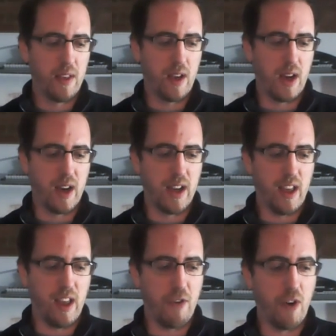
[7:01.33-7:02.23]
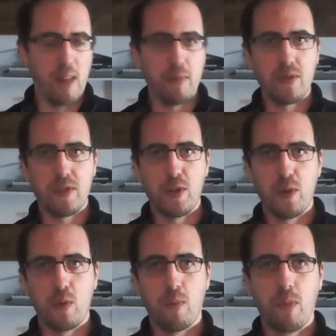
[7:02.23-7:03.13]
uh, if you're able
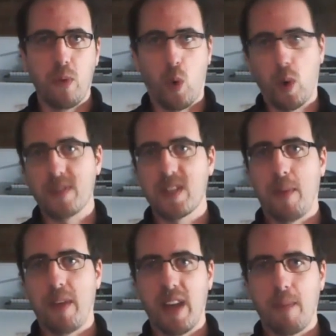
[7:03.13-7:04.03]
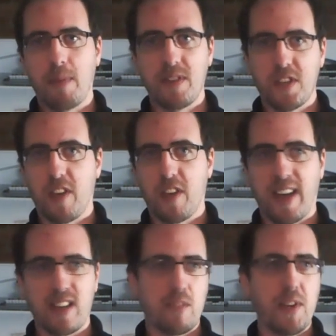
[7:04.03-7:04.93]
to work with someone in a position like
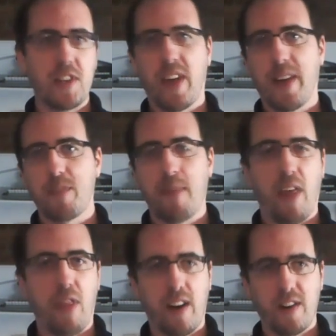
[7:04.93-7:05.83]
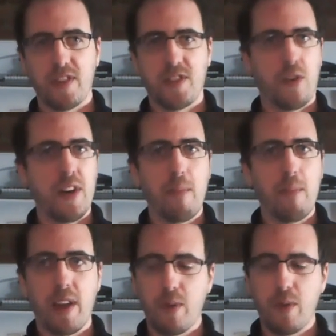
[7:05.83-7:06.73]
a speech language pathologist or
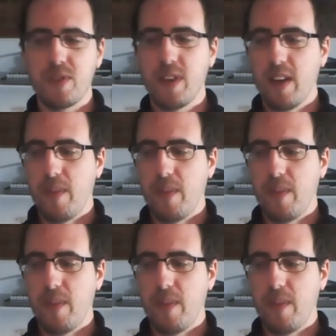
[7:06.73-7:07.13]
anybody who's